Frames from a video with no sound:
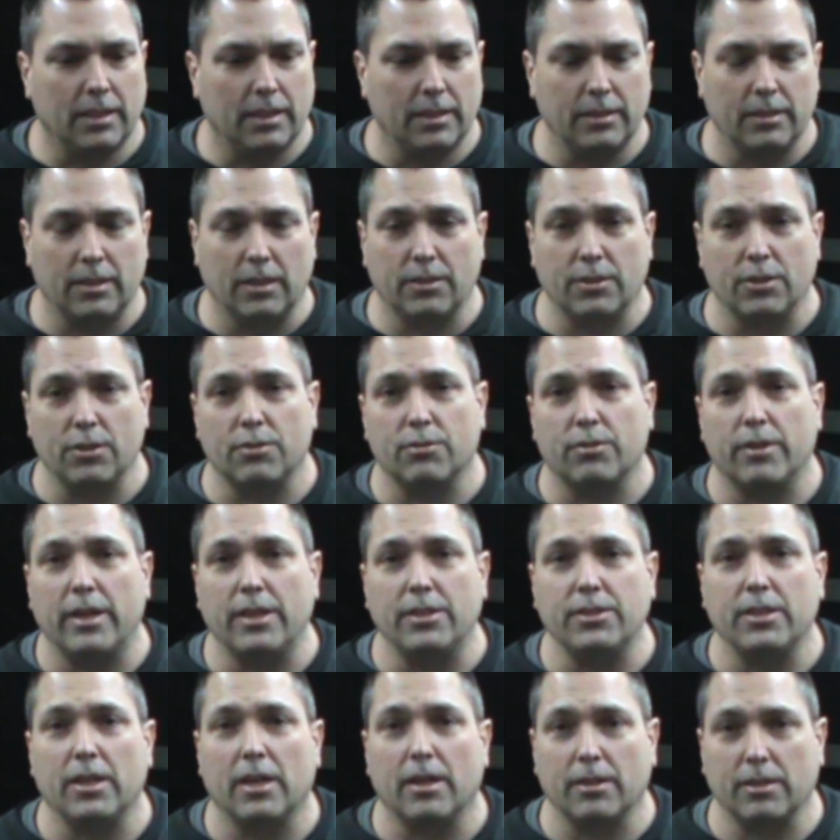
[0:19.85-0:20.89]
Nothing
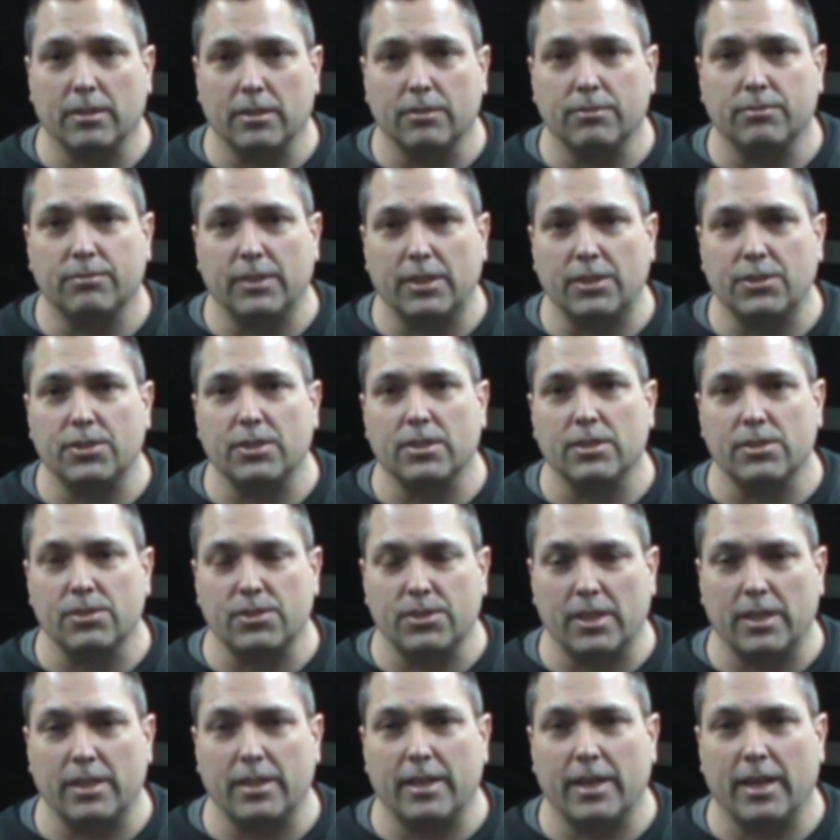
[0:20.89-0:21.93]
crazy. I'm going to fix it and
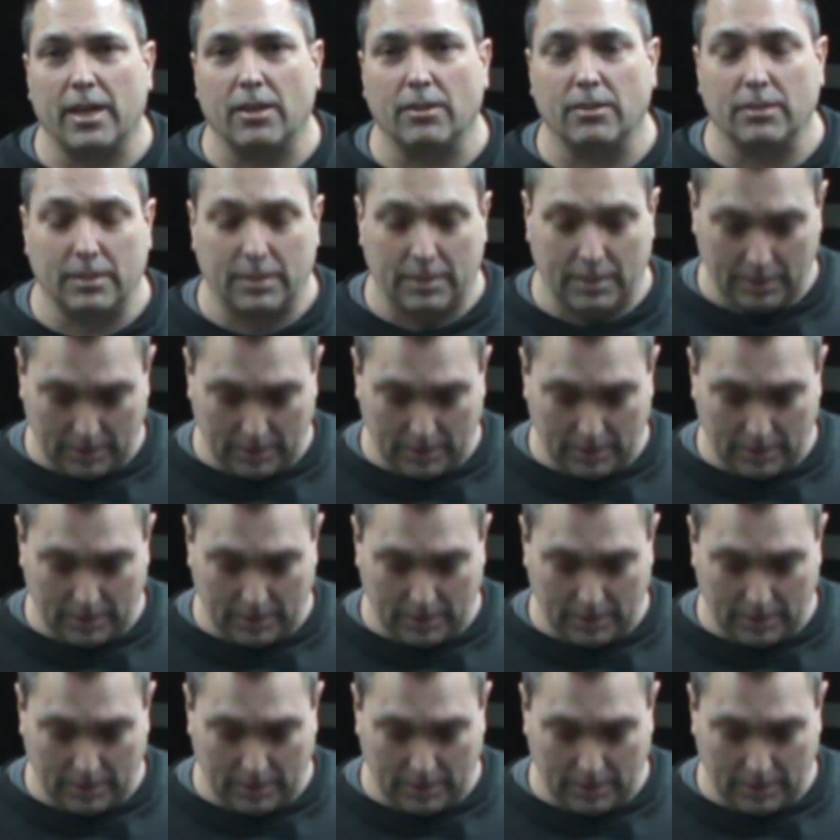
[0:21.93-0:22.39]
send it out.